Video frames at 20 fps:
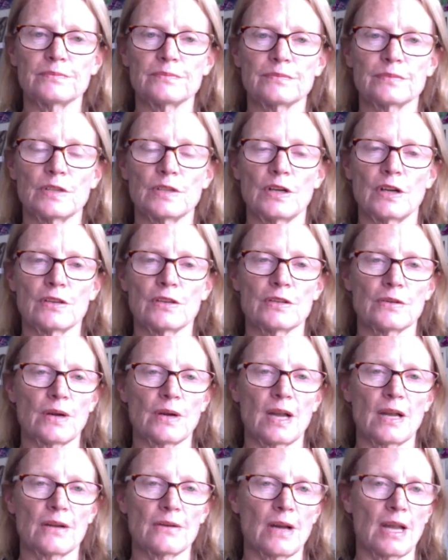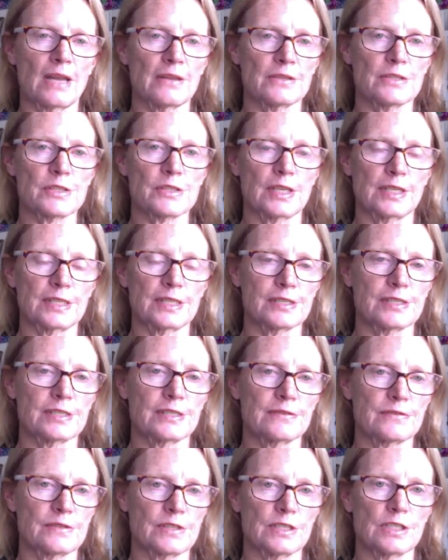You know, there are other studies
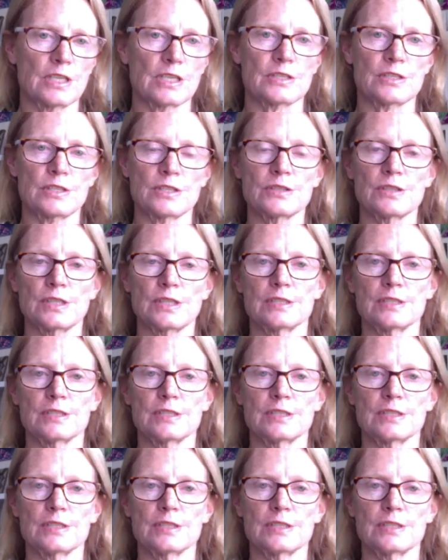that have suggested